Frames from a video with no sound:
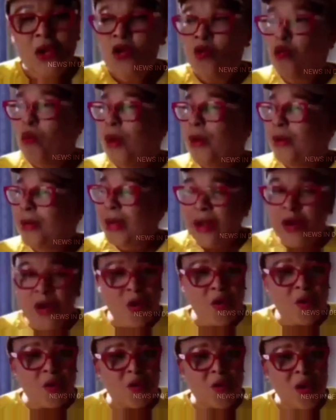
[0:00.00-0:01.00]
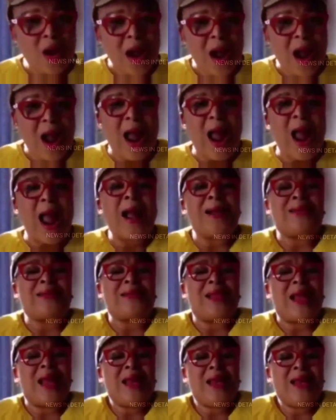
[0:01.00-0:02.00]
When they go,
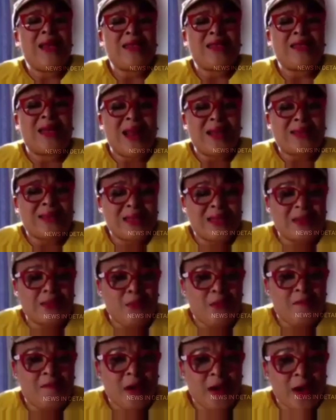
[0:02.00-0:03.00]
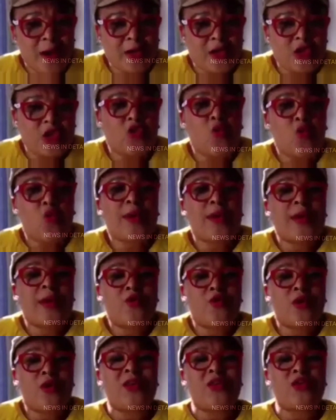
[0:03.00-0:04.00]
at any slightest provocation, what
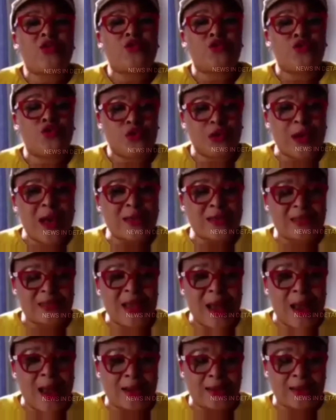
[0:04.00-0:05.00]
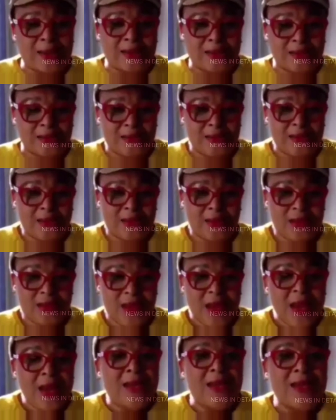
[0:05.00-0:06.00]
they do is shoot aside.
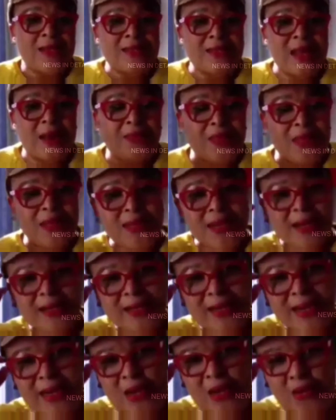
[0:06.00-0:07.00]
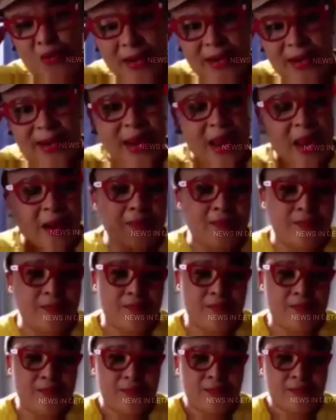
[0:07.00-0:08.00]
The same thing they did when they
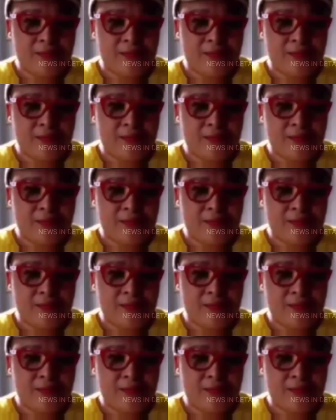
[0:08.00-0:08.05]
came